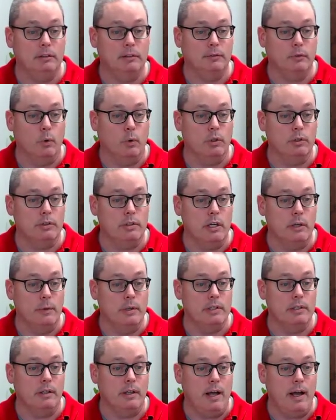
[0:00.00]
Of course, the
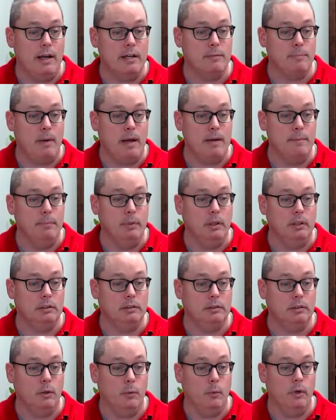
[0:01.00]
original I Spy books
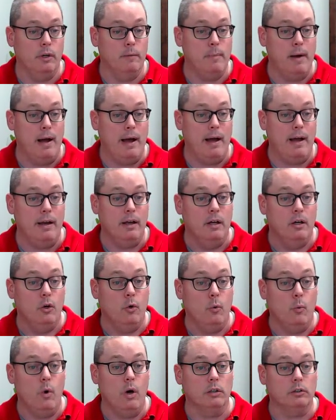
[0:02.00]
were by
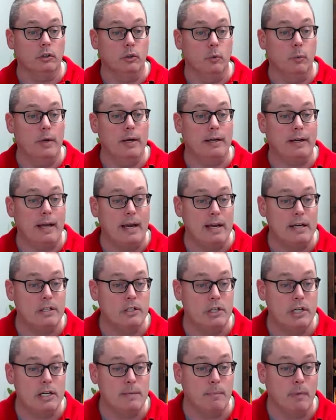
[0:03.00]
Walter Wick and
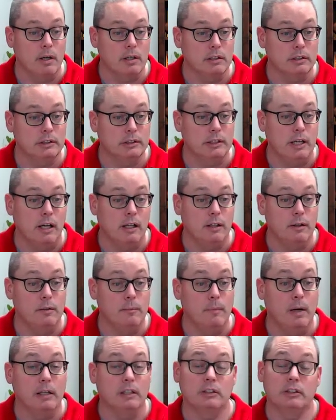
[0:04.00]
Gene
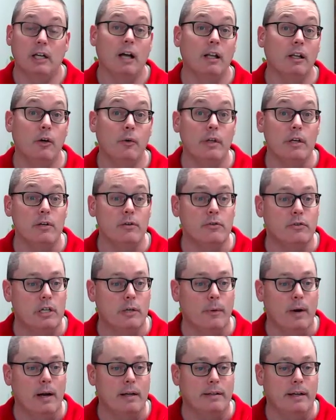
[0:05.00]
Marzallo that you see
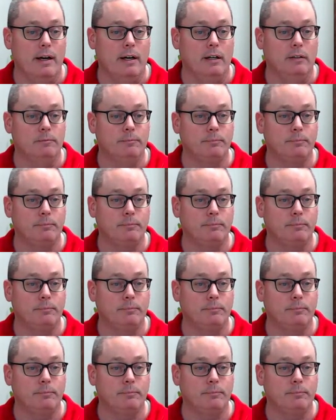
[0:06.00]
right there.